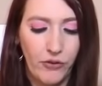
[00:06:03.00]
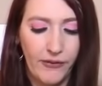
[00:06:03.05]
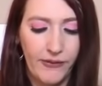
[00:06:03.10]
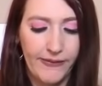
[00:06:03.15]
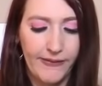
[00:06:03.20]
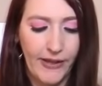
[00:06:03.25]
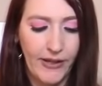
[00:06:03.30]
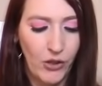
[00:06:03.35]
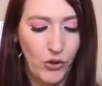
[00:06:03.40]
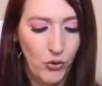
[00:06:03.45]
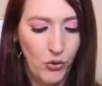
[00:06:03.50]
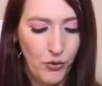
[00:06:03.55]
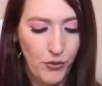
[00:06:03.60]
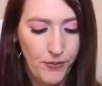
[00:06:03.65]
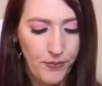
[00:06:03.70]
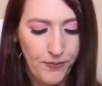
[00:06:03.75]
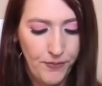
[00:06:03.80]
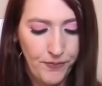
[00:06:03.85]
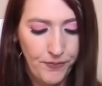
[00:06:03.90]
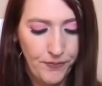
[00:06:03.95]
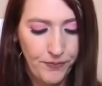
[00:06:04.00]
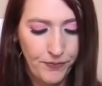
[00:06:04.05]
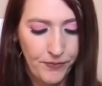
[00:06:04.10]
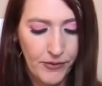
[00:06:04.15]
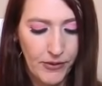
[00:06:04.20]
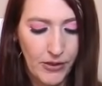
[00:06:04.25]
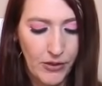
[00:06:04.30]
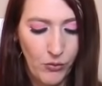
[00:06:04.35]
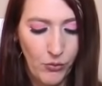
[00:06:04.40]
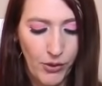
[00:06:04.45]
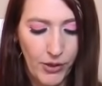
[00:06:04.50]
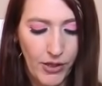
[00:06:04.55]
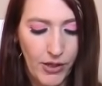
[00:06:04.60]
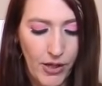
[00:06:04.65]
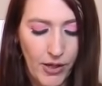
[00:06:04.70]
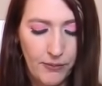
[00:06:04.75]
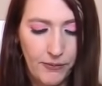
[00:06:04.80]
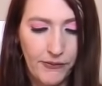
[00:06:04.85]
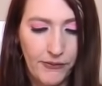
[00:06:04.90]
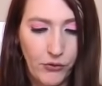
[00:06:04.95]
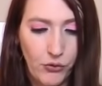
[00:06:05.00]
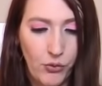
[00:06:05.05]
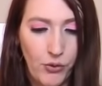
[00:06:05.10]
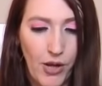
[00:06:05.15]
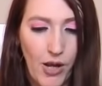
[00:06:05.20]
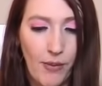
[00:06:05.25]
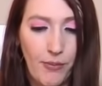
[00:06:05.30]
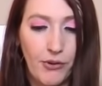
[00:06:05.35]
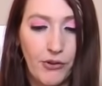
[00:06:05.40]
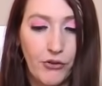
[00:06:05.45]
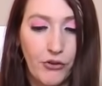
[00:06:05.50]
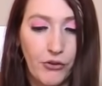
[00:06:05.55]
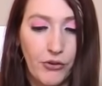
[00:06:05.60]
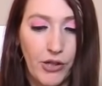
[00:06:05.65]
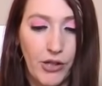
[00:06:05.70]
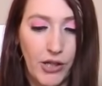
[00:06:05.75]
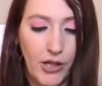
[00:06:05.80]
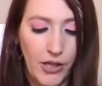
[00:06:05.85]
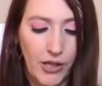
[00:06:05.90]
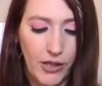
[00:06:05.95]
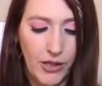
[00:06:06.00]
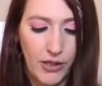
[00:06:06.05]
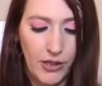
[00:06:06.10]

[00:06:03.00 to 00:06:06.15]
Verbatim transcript: of a cycle, when it comes to an opportunity.